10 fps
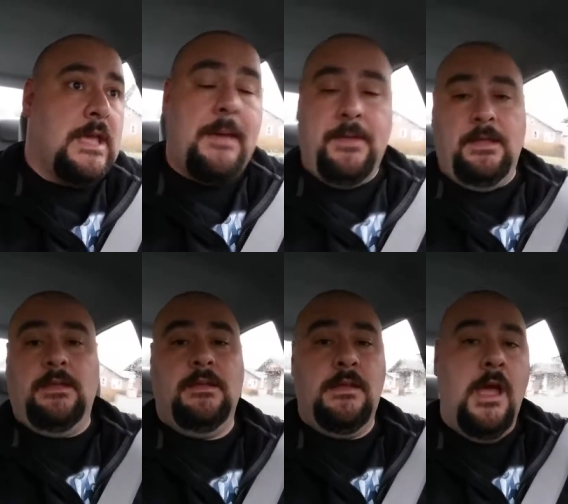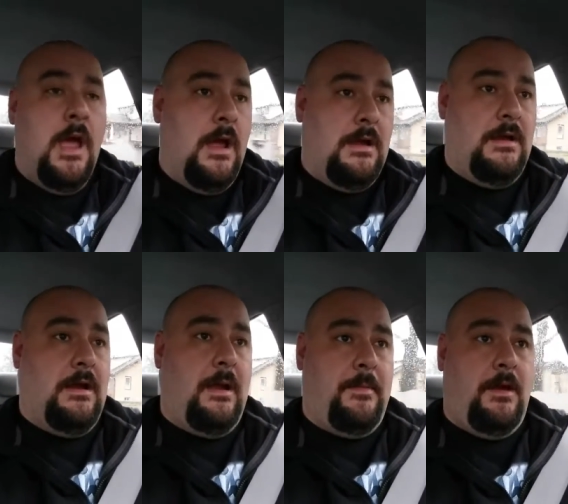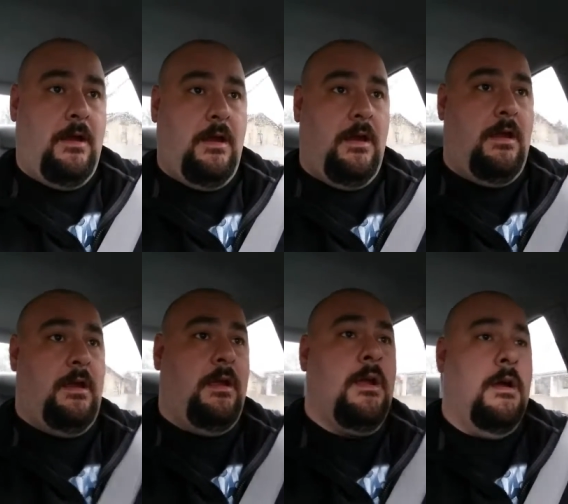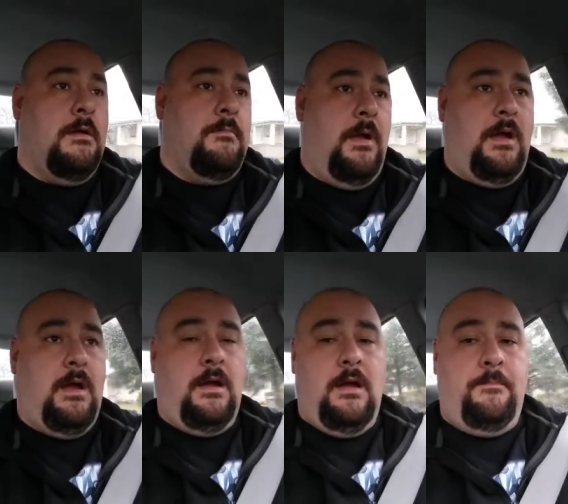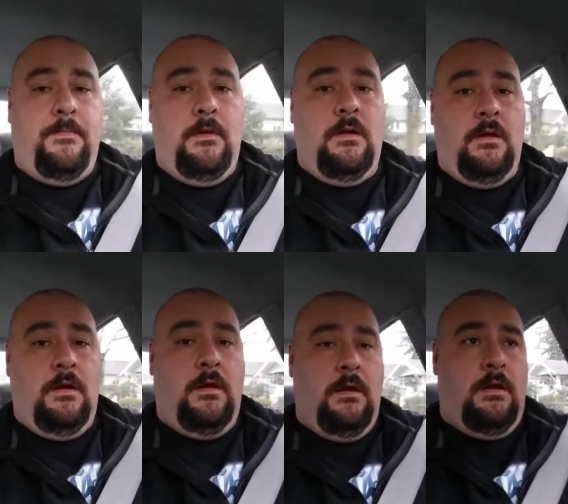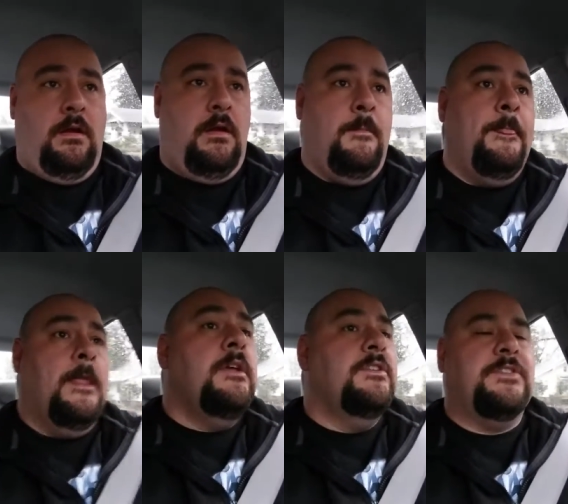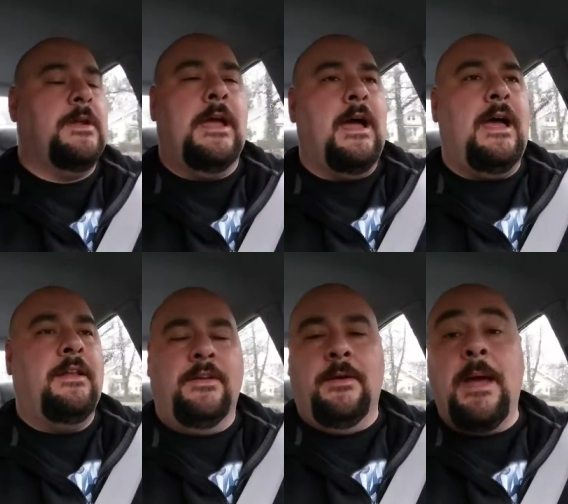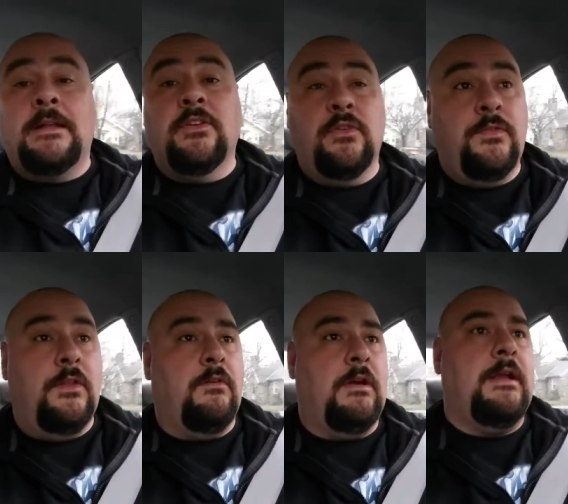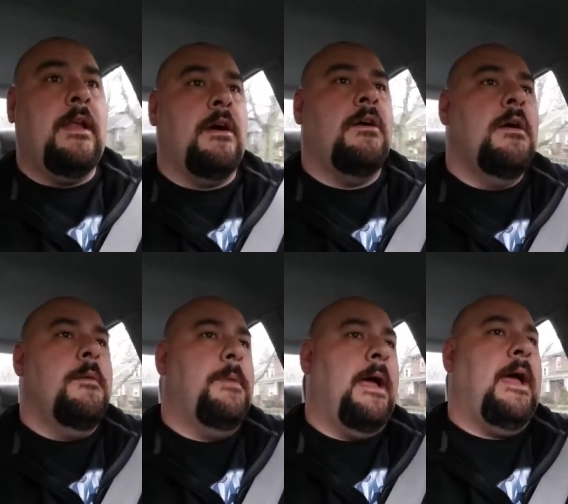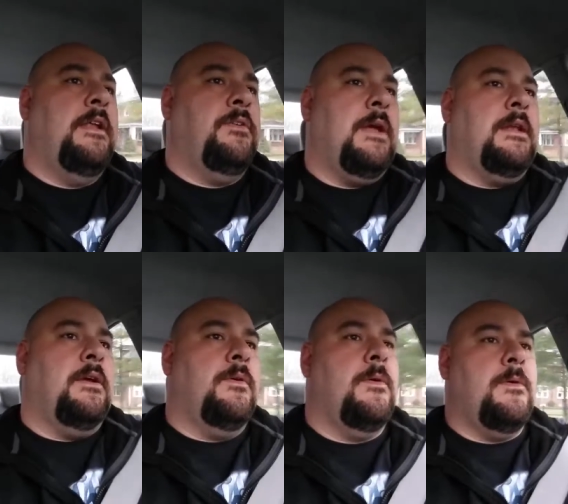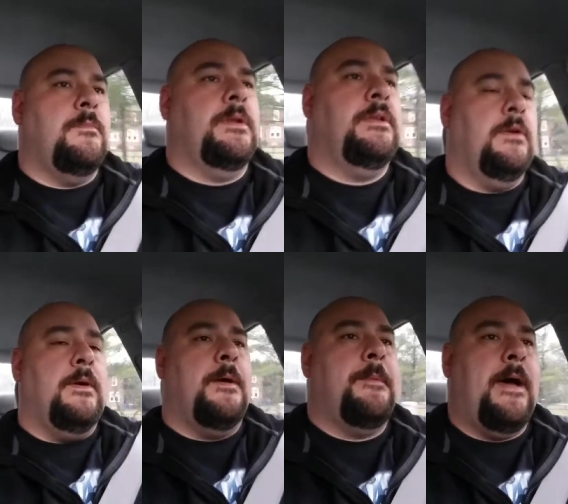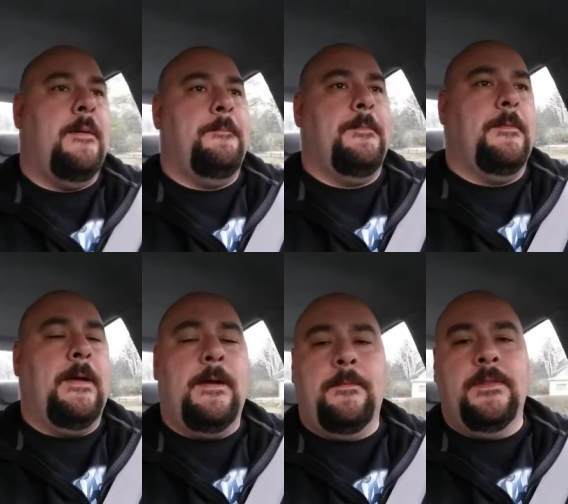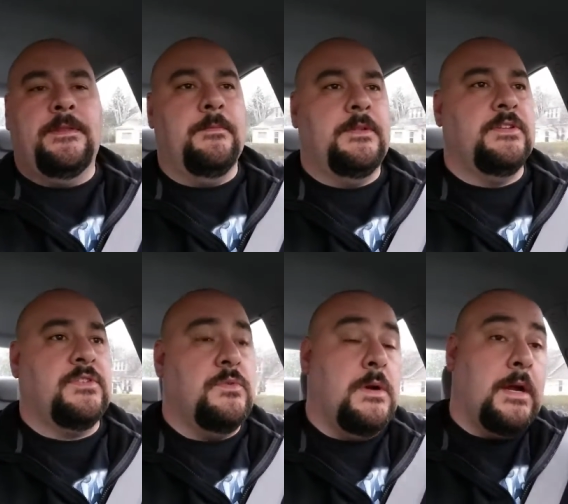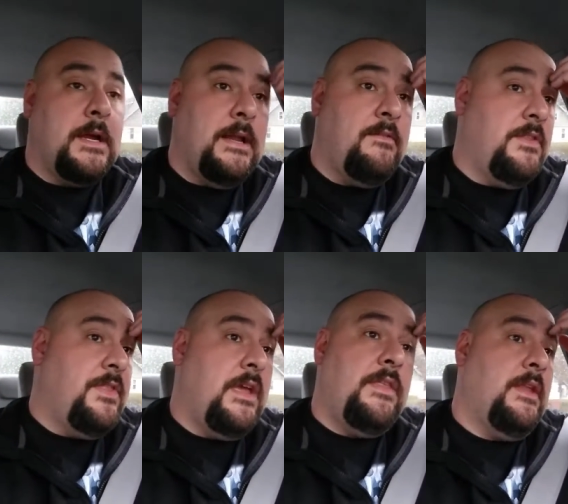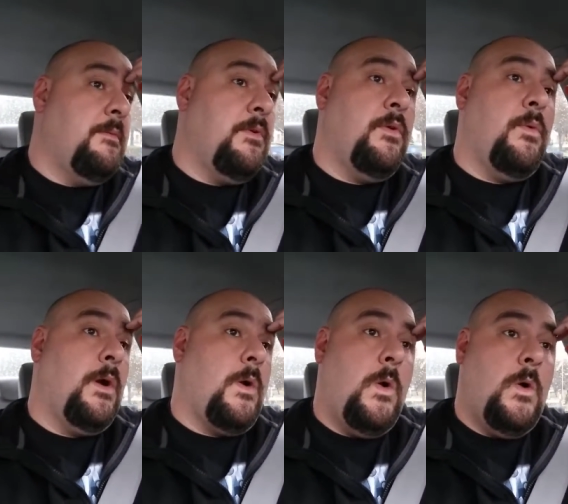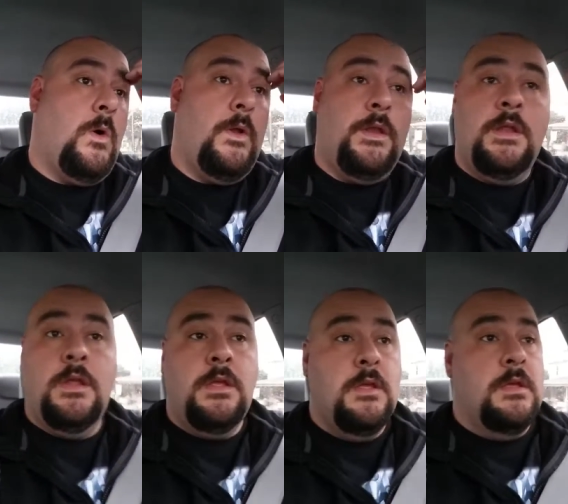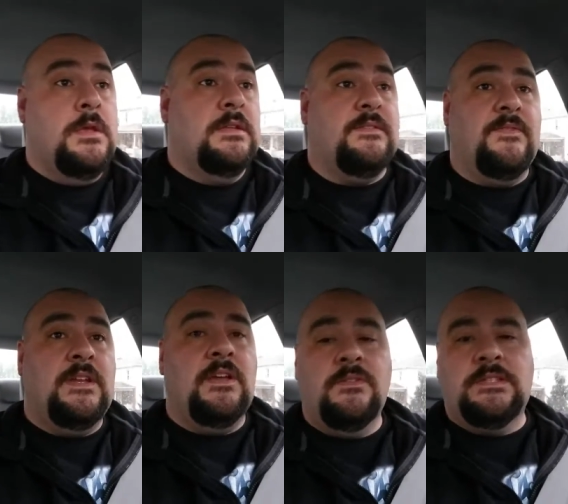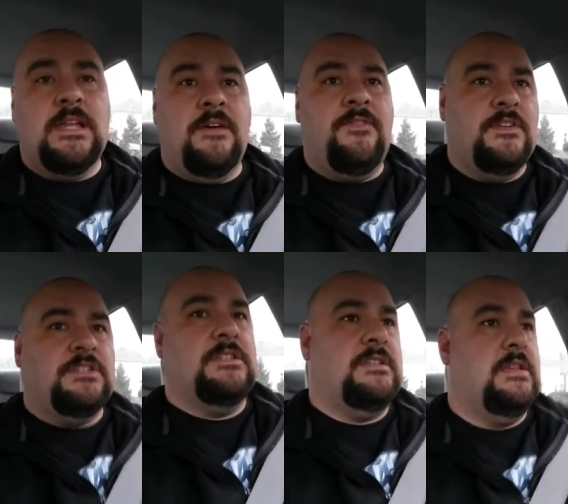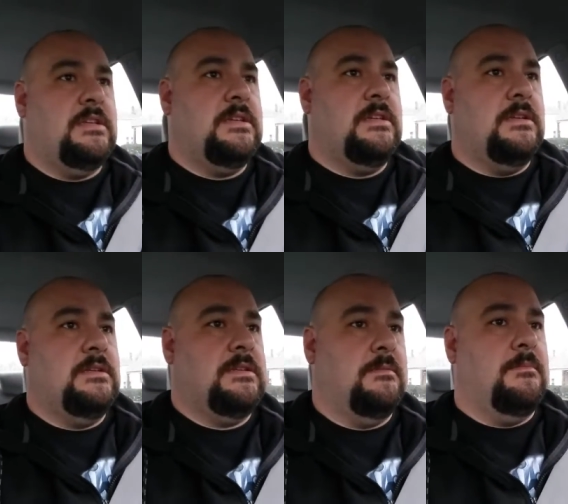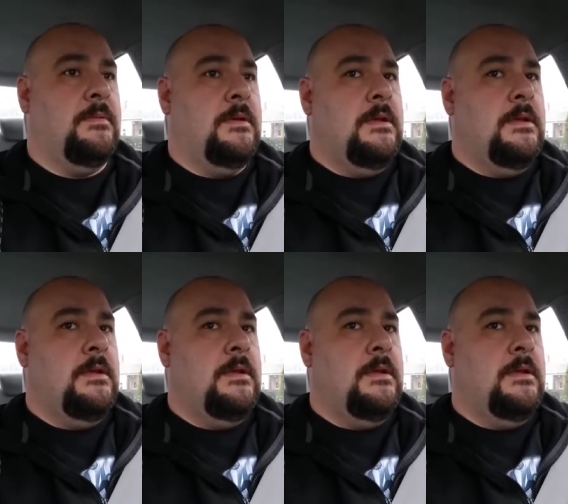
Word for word: happy. Happy. I'm happy. So yeah, I, I don't know, I'm acting goofy though right now, but I, I do got to go home and, you know, help out uh, with, with the schoolwork and everything, and then I'm going to work on some video stuff and just some